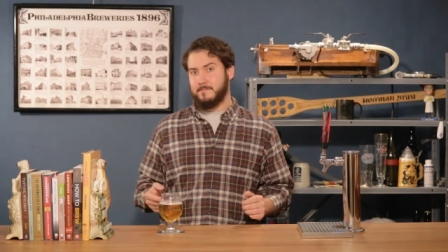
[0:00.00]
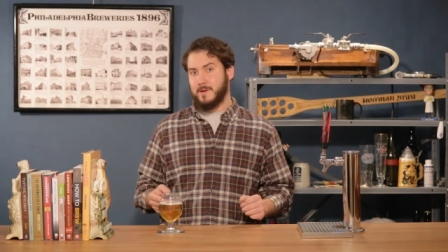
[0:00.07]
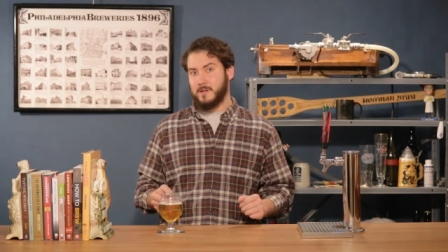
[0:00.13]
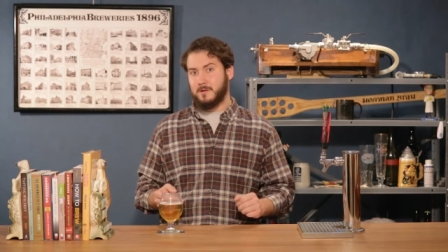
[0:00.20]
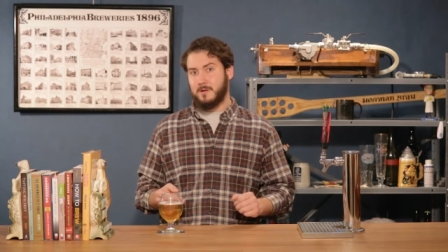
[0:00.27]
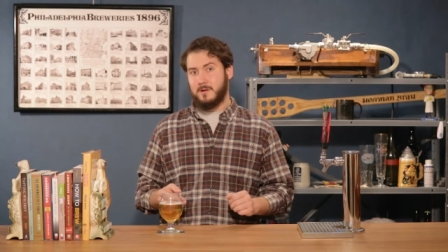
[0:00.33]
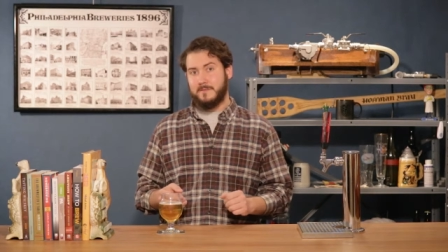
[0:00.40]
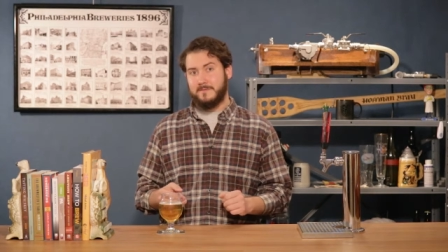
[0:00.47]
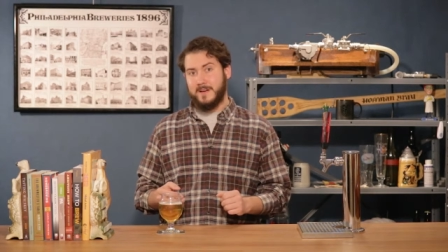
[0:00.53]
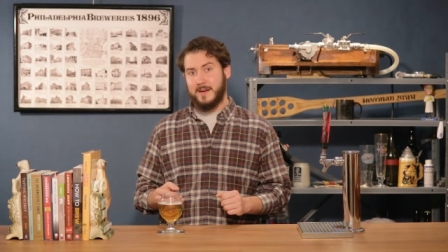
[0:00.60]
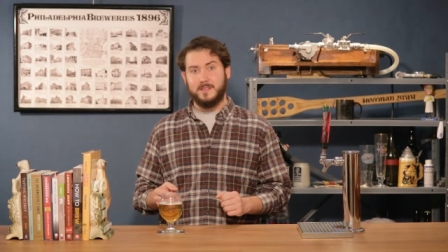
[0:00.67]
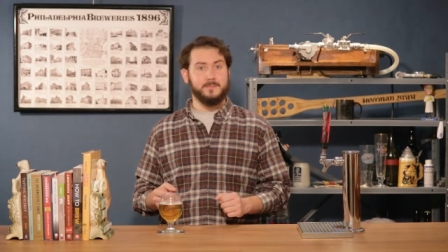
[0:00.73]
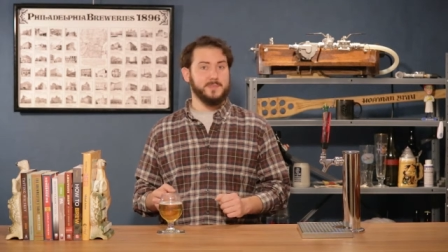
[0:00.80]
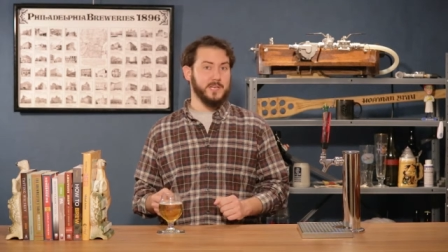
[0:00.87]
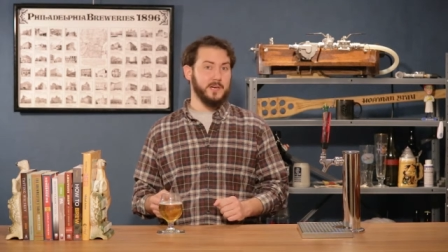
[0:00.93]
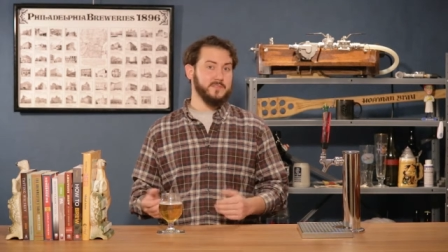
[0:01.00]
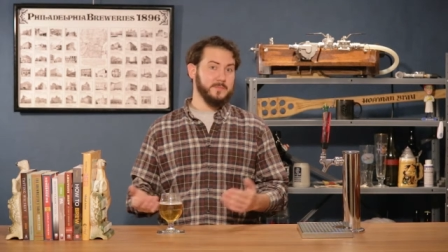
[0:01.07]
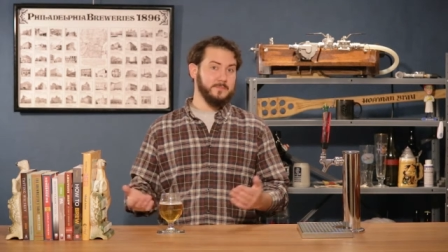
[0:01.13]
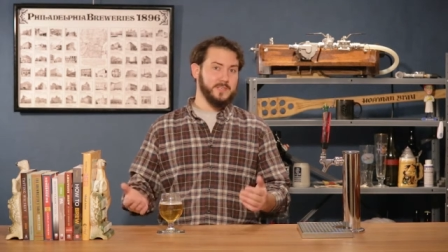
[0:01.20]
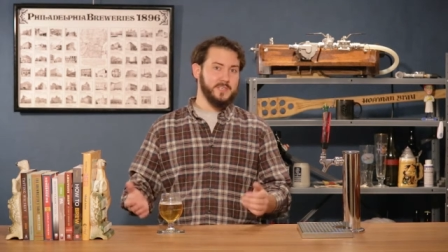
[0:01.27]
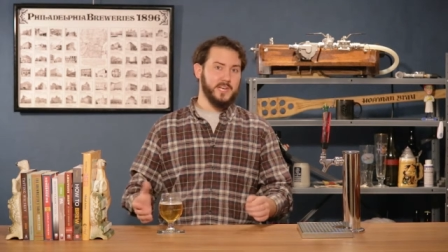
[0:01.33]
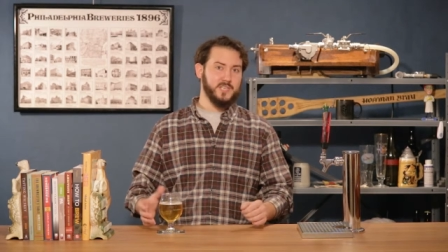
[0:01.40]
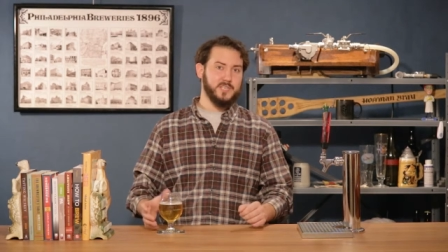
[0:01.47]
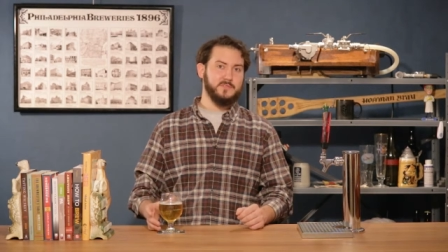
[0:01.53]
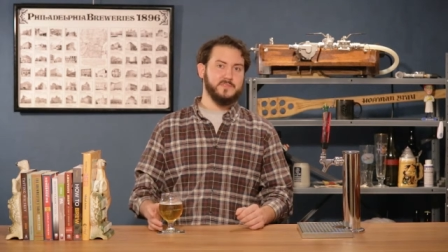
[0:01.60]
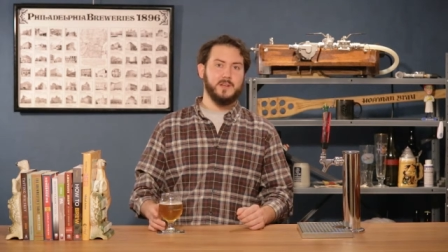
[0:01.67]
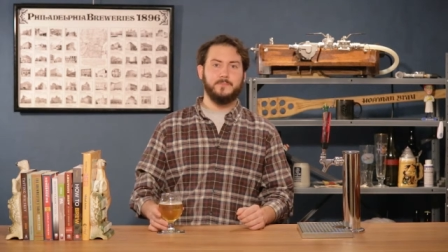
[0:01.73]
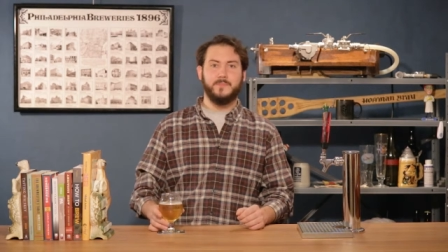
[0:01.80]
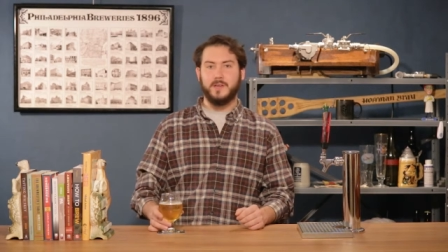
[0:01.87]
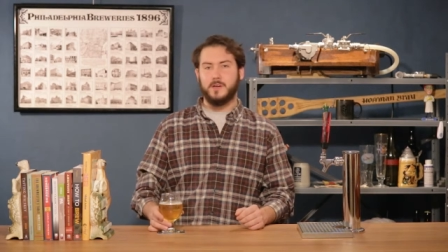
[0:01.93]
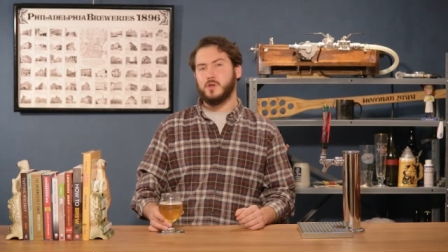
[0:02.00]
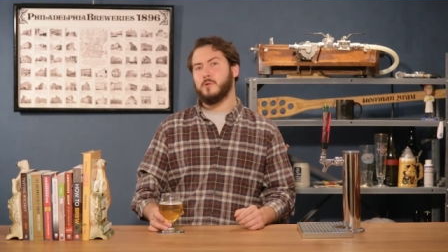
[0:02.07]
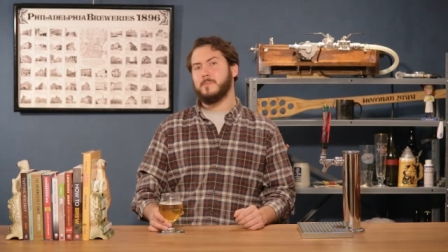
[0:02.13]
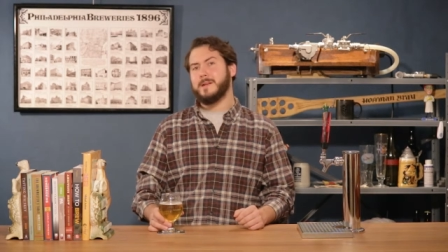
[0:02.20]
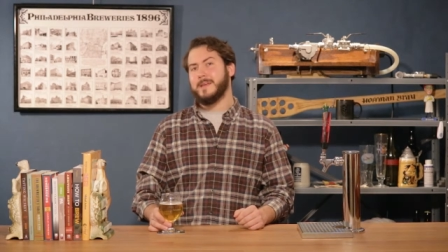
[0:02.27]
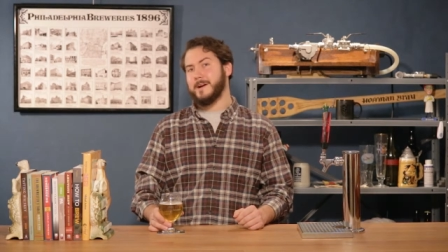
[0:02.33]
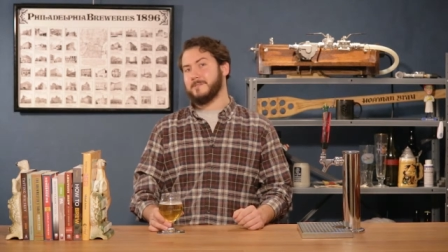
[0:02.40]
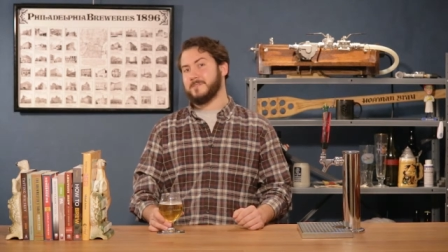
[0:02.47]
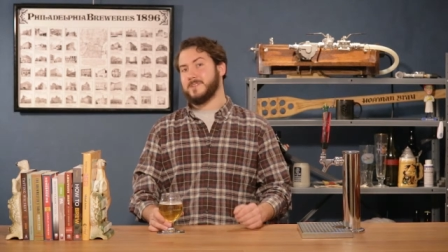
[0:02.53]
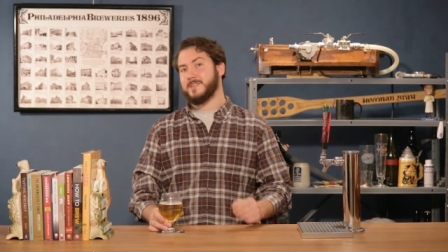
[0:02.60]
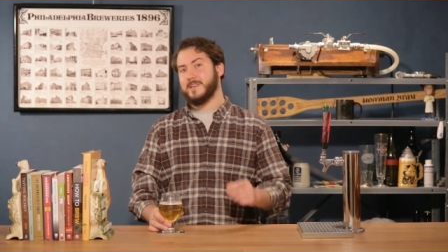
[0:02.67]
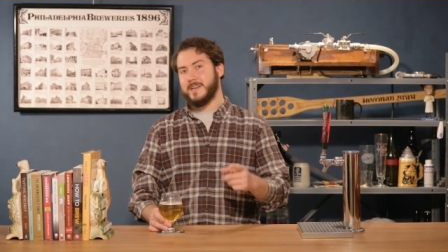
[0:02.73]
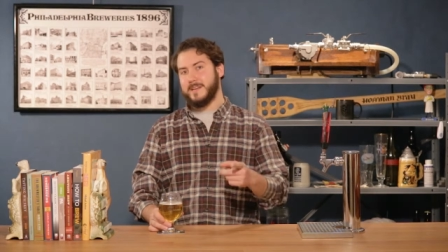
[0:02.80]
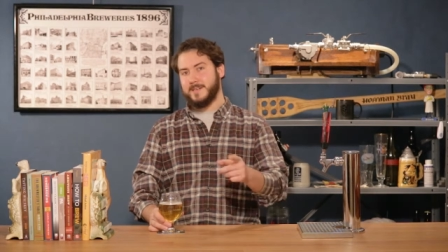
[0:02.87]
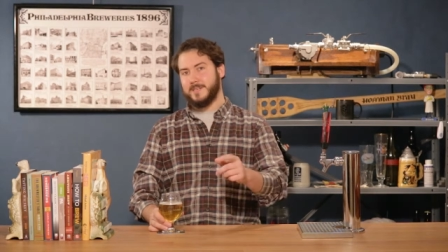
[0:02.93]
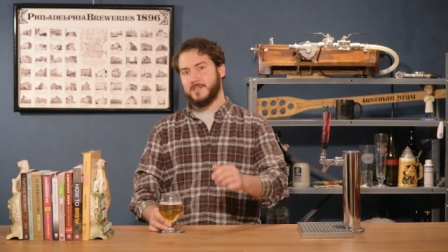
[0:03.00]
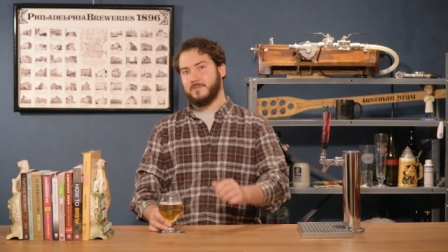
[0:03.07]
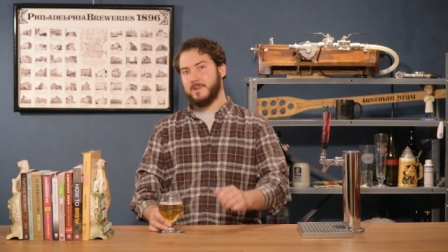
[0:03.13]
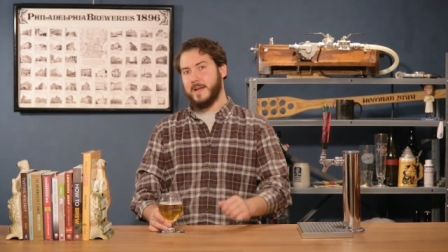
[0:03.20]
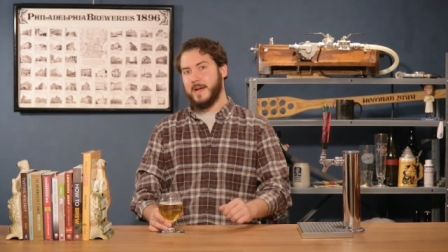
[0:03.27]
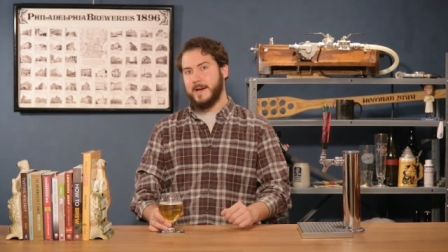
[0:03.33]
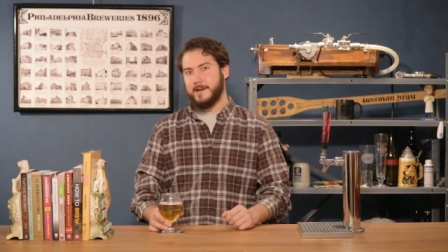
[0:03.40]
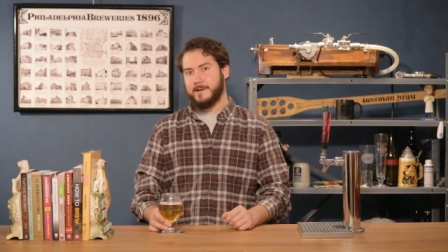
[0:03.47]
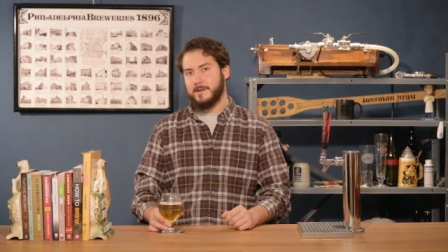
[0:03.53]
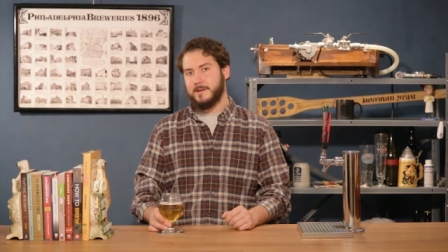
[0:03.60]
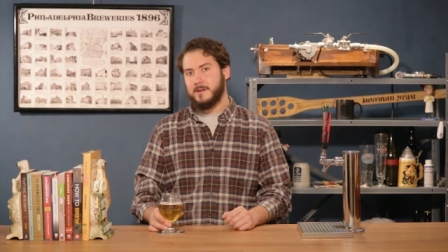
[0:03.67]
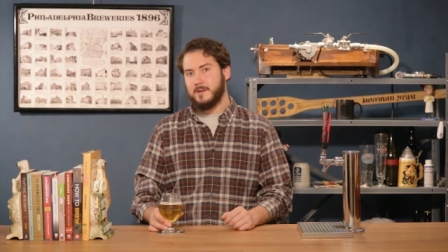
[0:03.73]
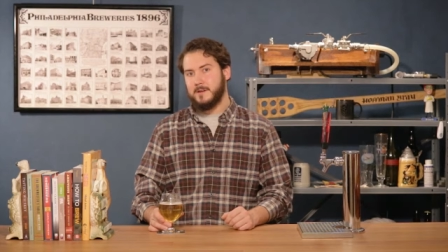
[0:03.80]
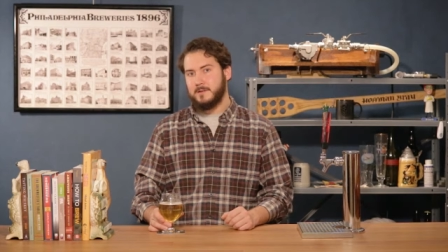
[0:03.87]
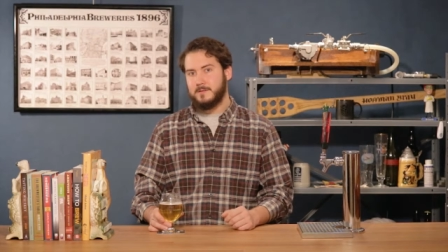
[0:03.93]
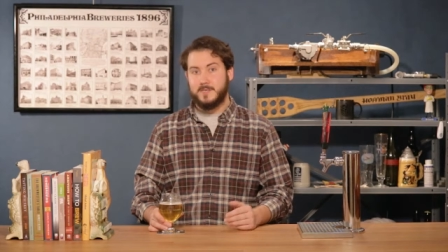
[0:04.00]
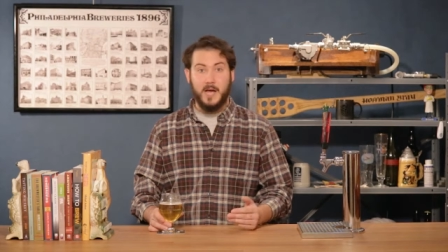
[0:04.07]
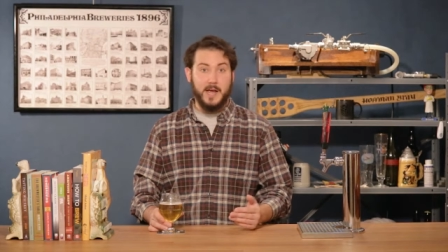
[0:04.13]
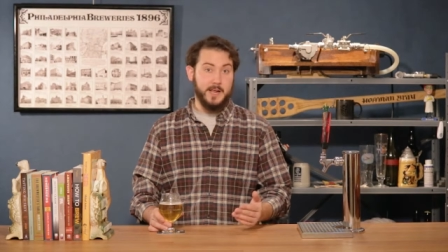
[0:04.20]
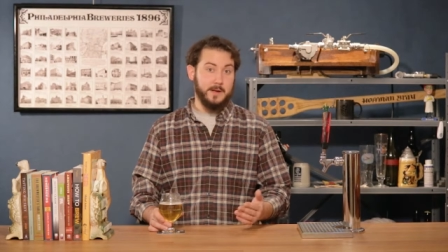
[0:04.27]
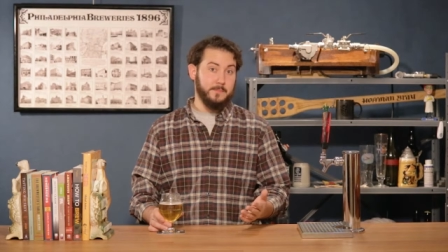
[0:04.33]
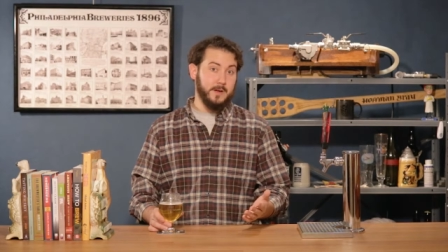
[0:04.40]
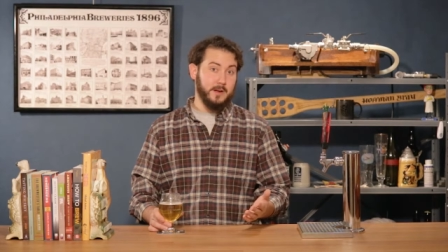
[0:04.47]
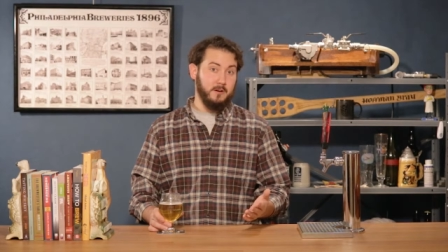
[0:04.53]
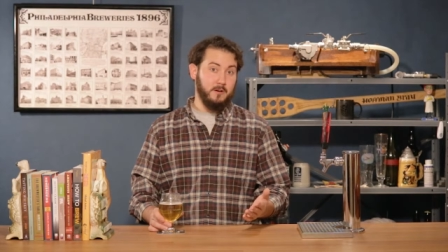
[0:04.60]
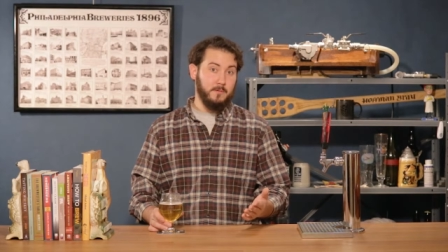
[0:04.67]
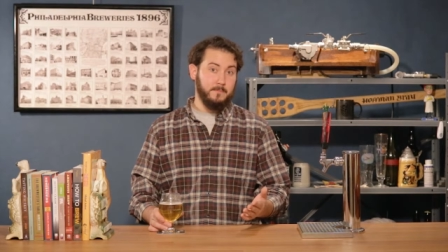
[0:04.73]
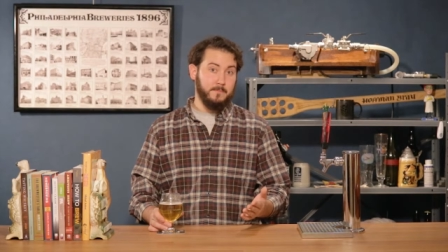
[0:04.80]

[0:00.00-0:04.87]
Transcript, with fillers: Miller found themselves in possession of something nobody else in the industry had diet beer.